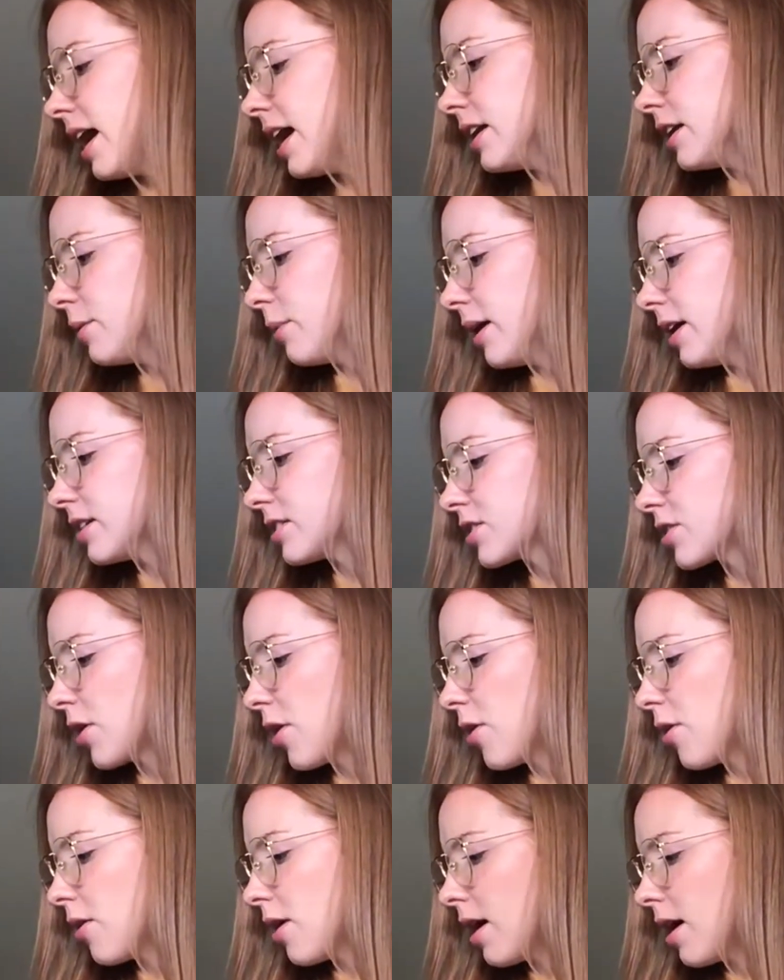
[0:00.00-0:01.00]
Anyway,
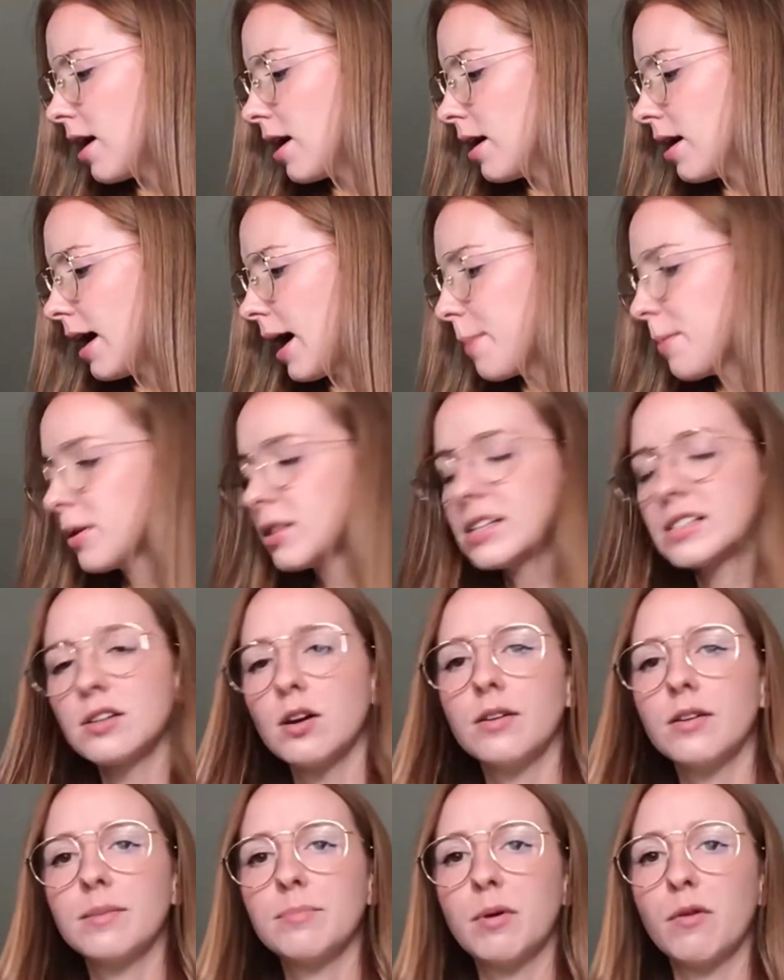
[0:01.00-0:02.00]
so I put this
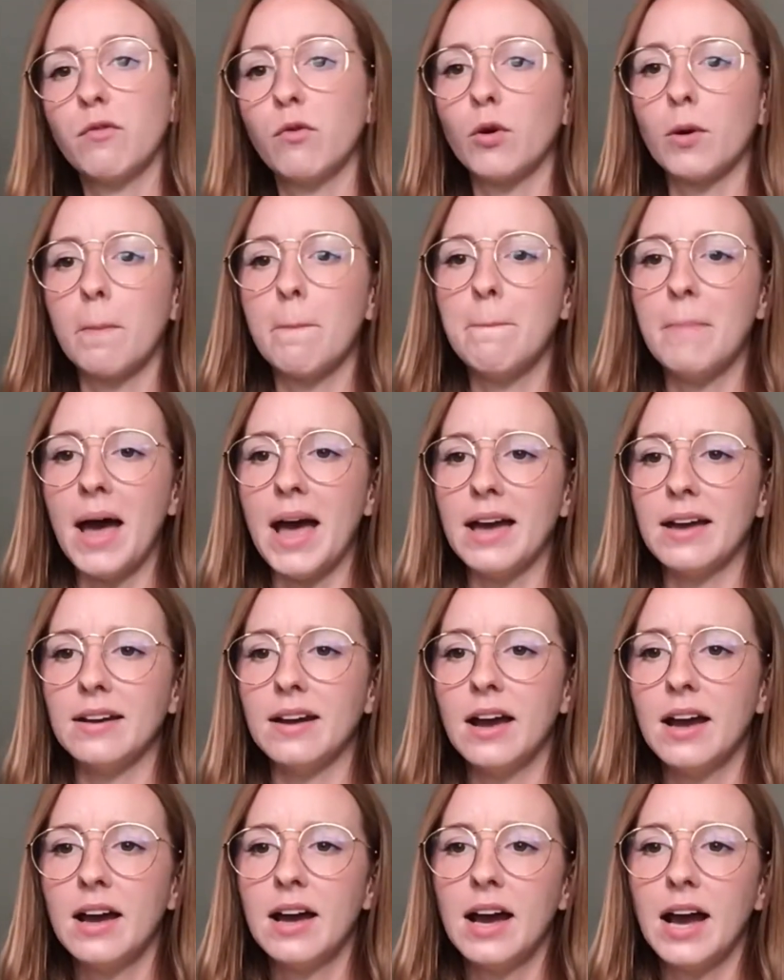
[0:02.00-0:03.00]
on before
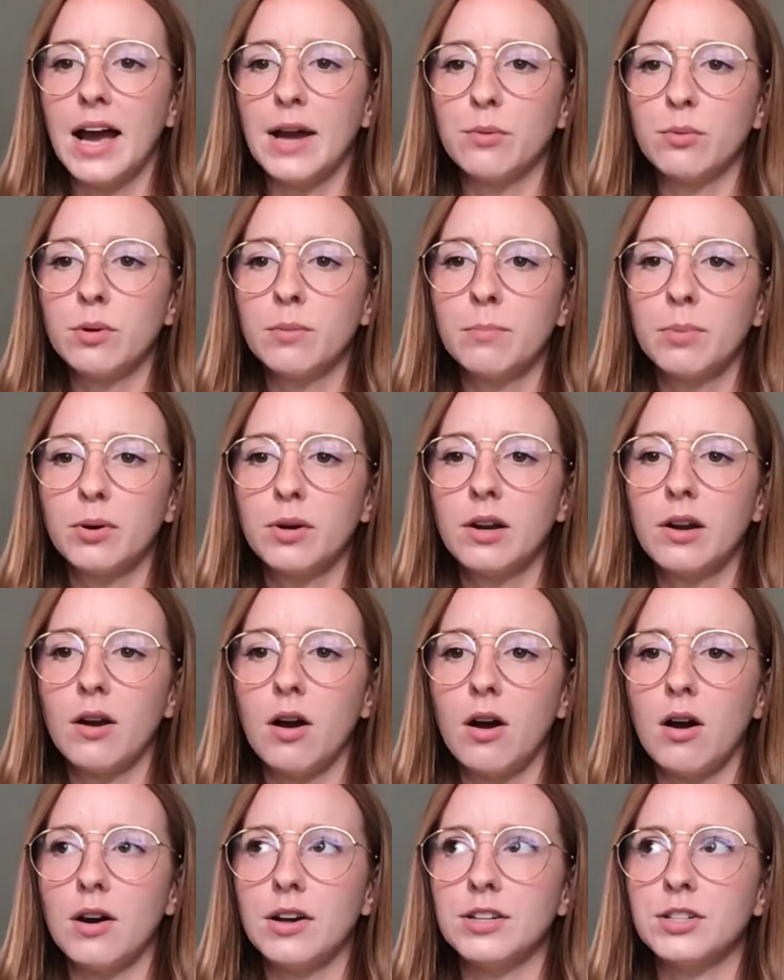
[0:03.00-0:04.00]
bed. I wouldn't put it
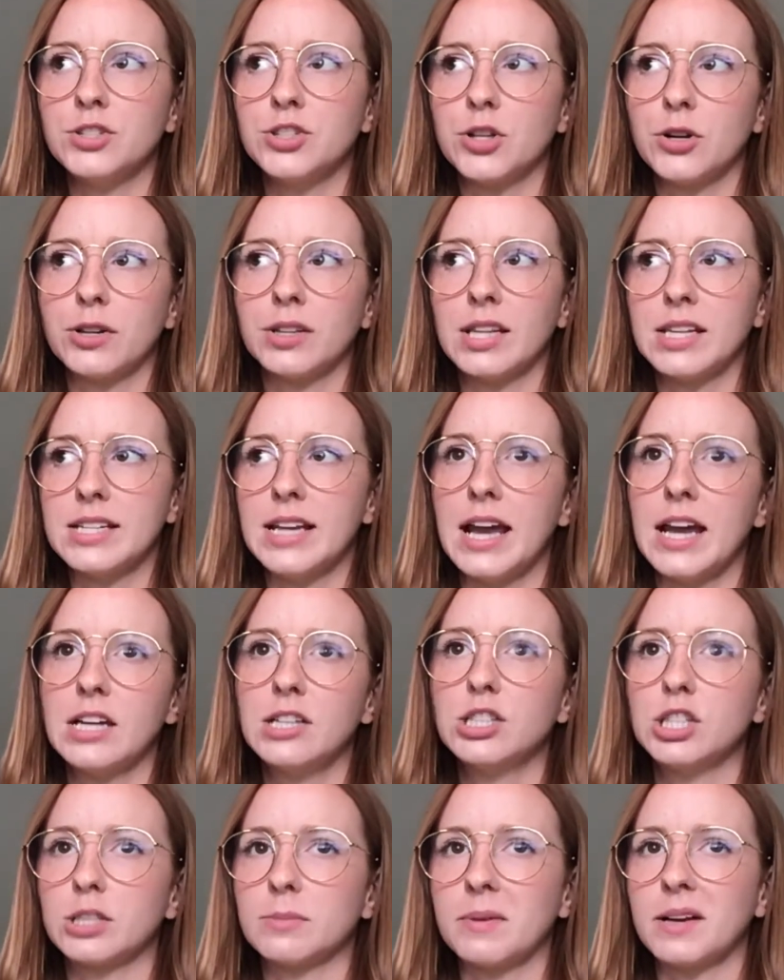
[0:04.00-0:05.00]
on during the
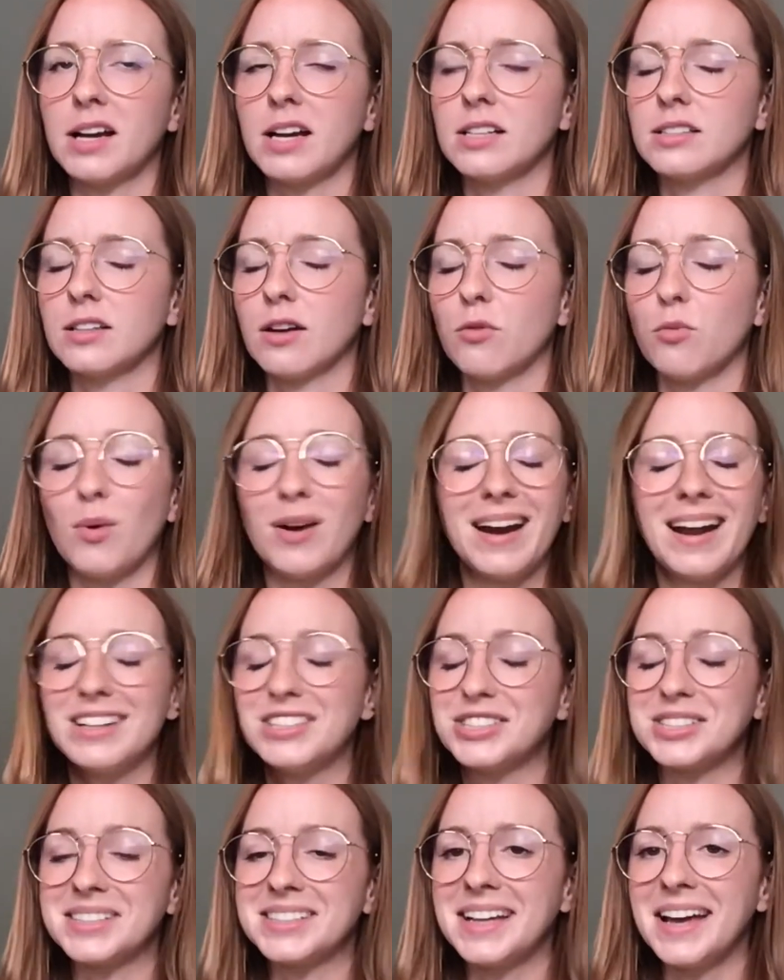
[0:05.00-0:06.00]
day just because of what I
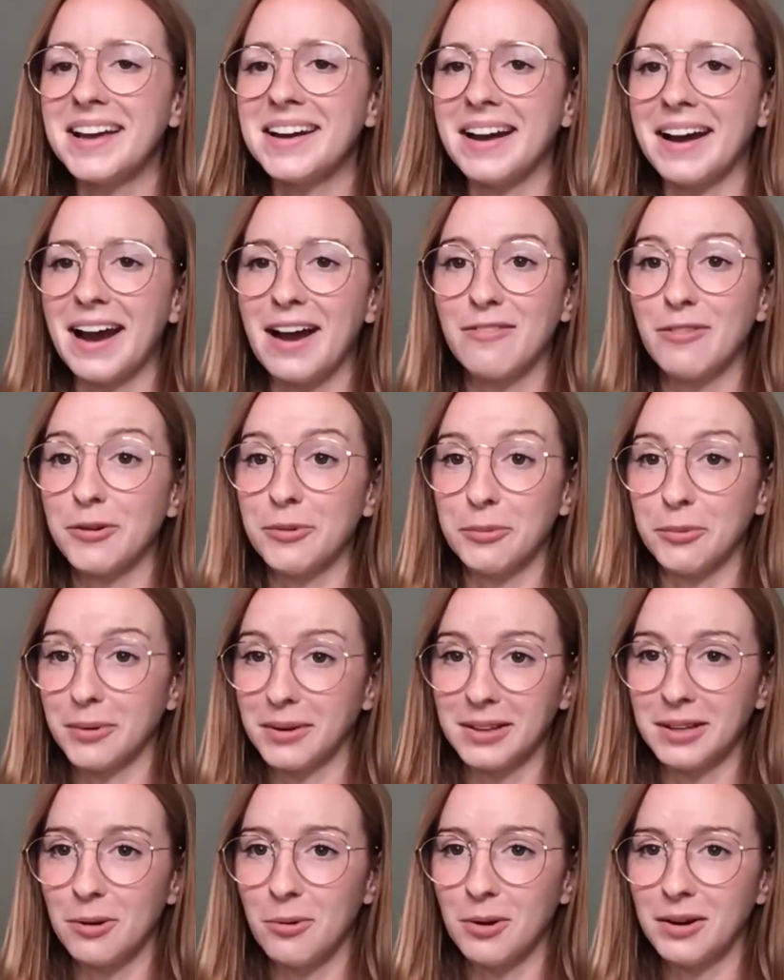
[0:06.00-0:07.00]
just said. I have a
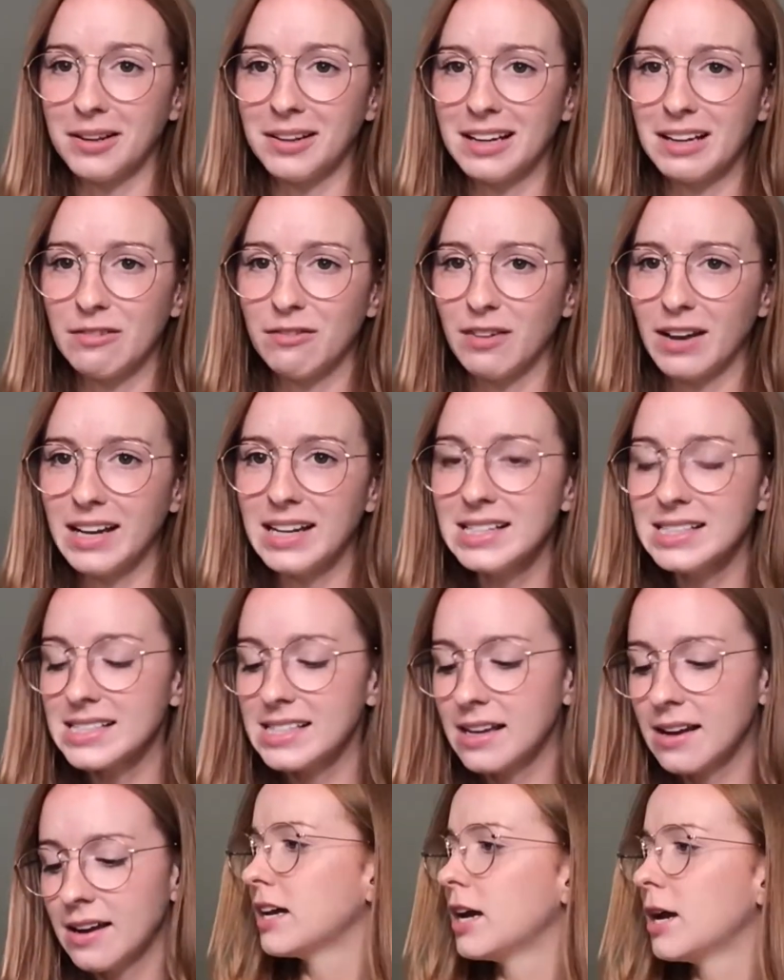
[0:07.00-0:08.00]
really oily face.